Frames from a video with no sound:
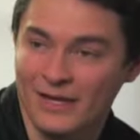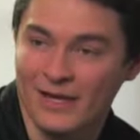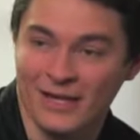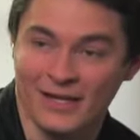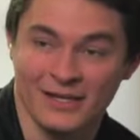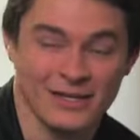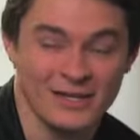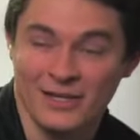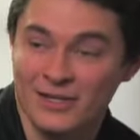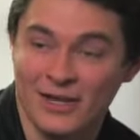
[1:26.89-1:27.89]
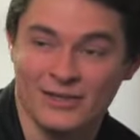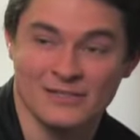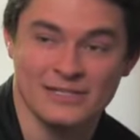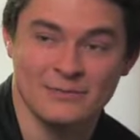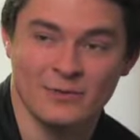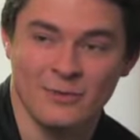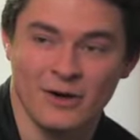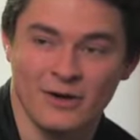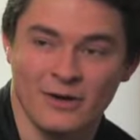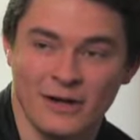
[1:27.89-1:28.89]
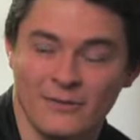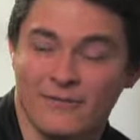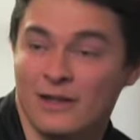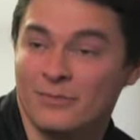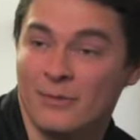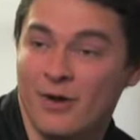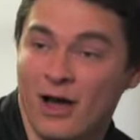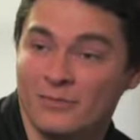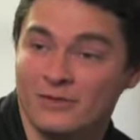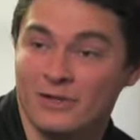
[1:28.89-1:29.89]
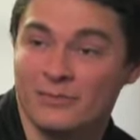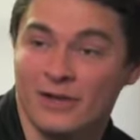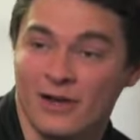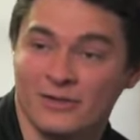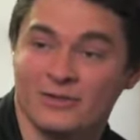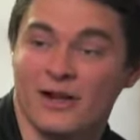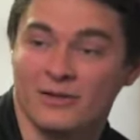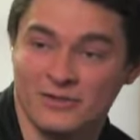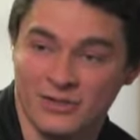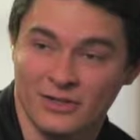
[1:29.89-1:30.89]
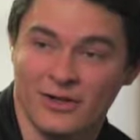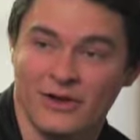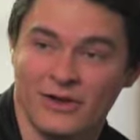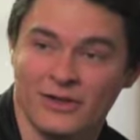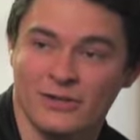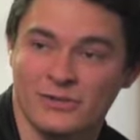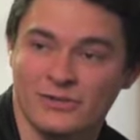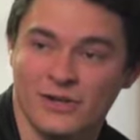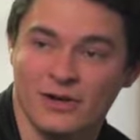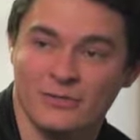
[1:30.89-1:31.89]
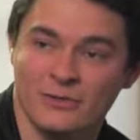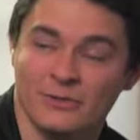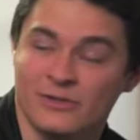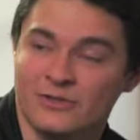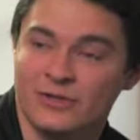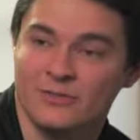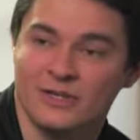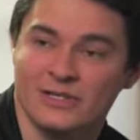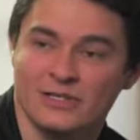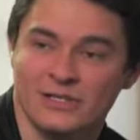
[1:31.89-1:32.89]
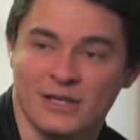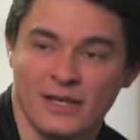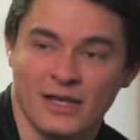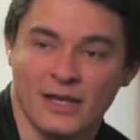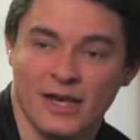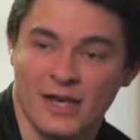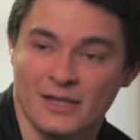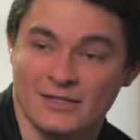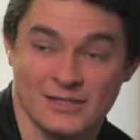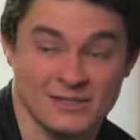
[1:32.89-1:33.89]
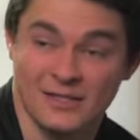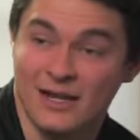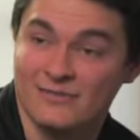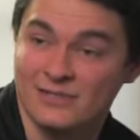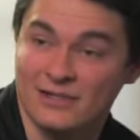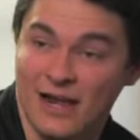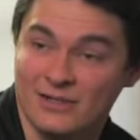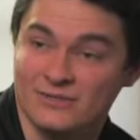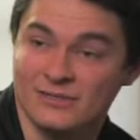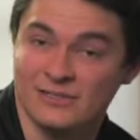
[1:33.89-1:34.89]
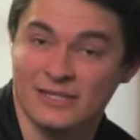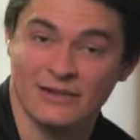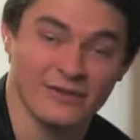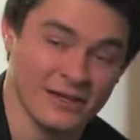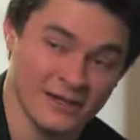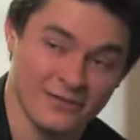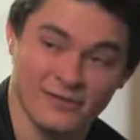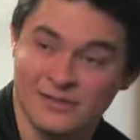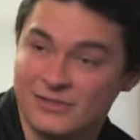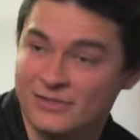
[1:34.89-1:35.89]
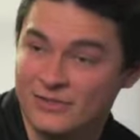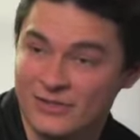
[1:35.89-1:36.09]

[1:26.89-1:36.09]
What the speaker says: and nothing seemed to work. Finally, my mom turned me on to Dr. Chillicurry, who started me with the treatments. And since then, I've seen an actually significant difference, as you